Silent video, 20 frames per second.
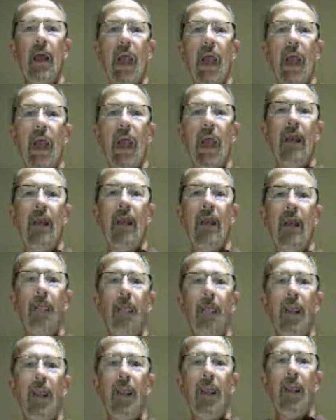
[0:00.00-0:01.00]
Anyhow,
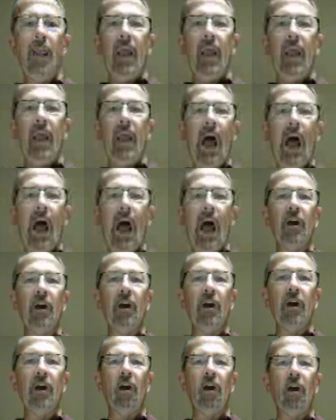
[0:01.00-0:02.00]
I'm
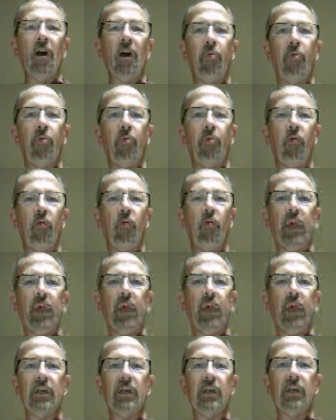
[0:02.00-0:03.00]
going to go through
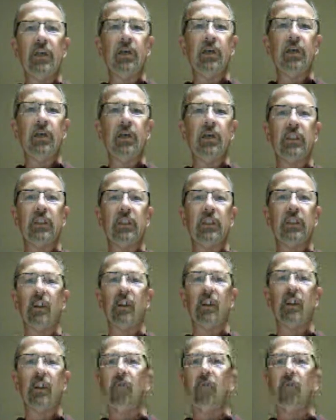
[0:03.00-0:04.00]
the Social
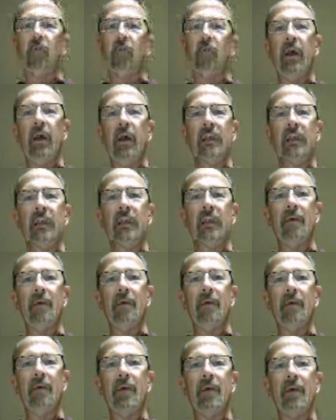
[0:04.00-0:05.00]
Security if
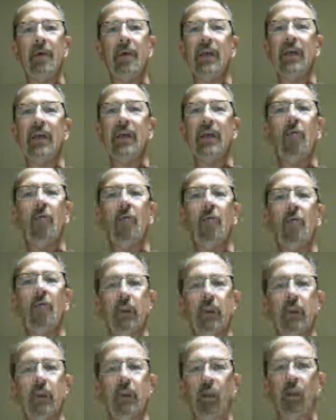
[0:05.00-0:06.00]
statement because that one
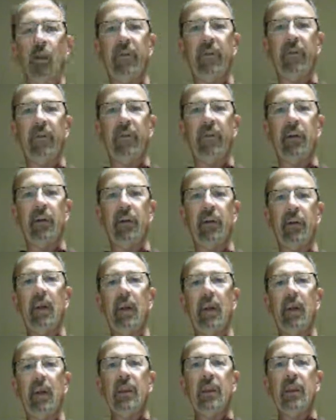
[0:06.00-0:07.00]
is real funky.
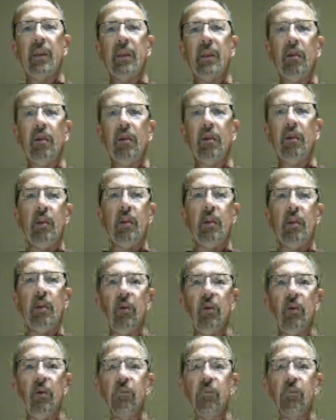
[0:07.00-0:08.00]
The union
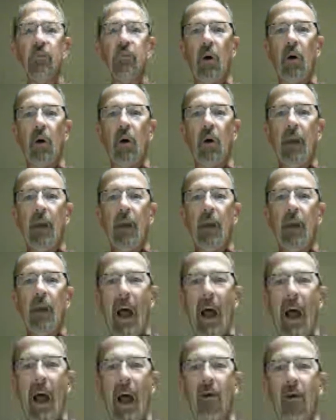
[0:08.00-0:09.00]
dues one,
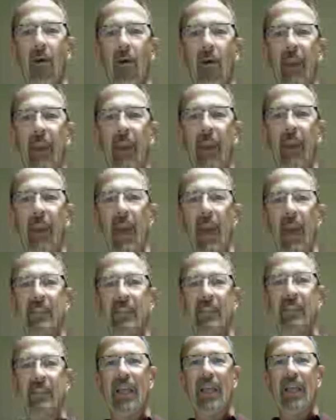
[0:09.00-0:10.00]
I don't think
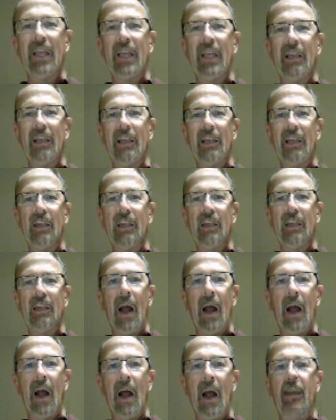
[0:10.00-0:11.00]
that's that
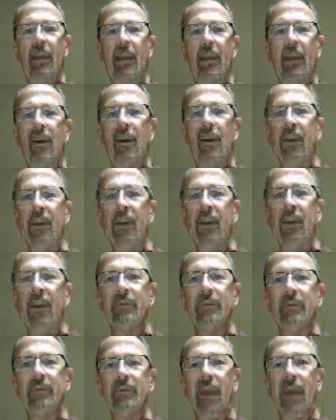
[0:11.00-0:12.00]
complicated of an
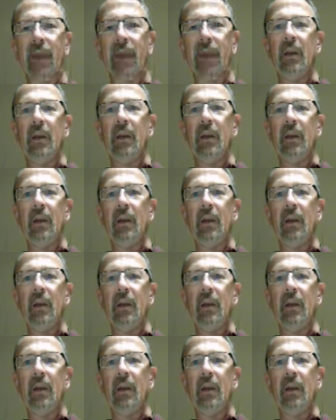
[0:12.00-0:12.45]
if statement.